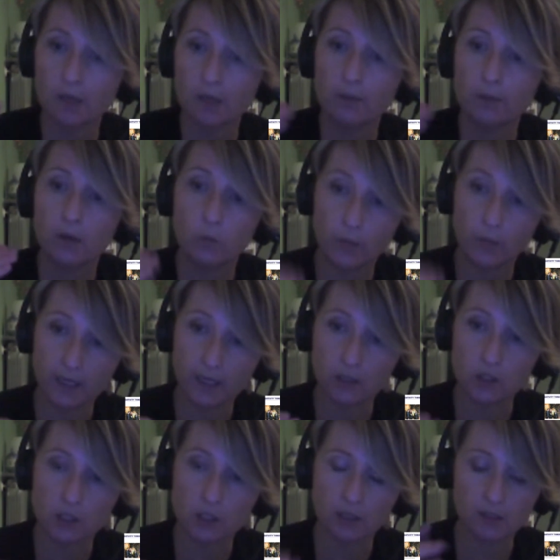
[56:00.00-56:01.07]
you're talking
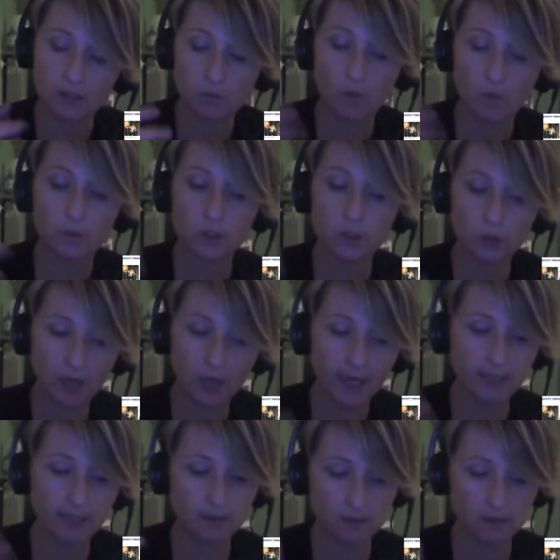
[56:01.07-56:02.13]
about weaker students, what we're
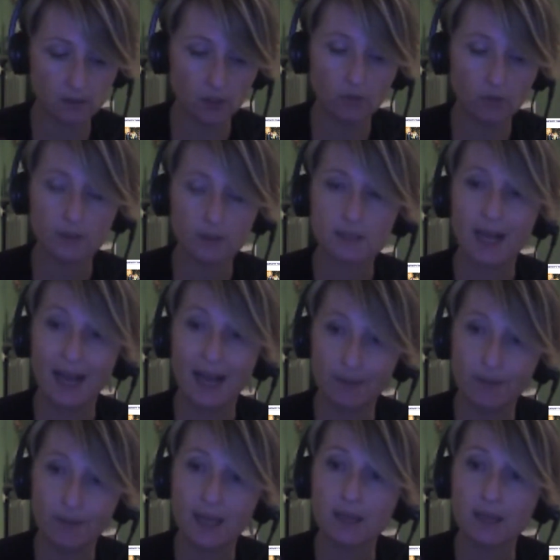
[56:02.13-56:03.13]
trying to do is